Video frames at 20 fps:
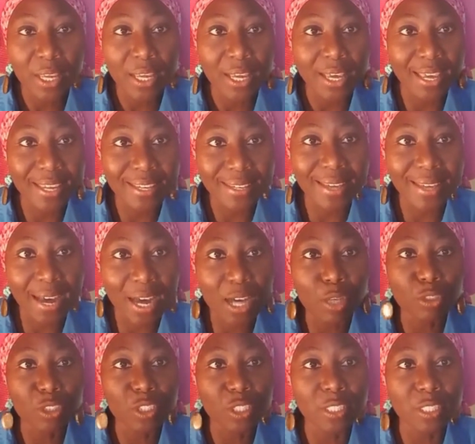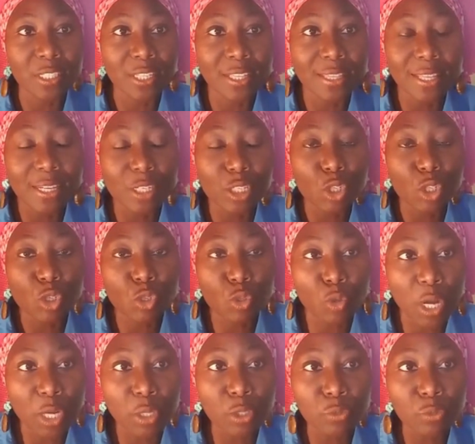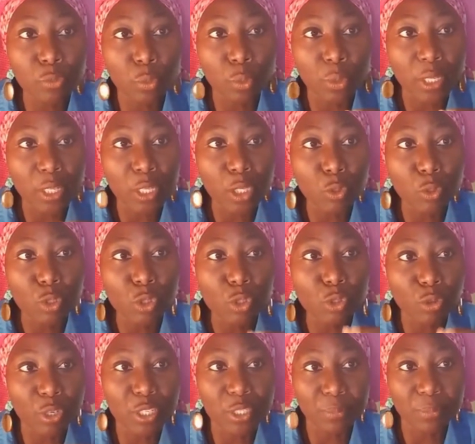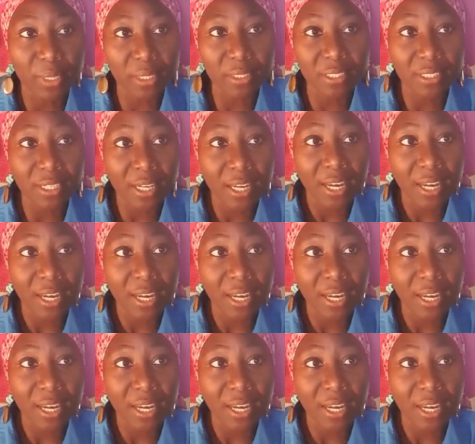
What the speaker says: encountered in their struggle for equal treatment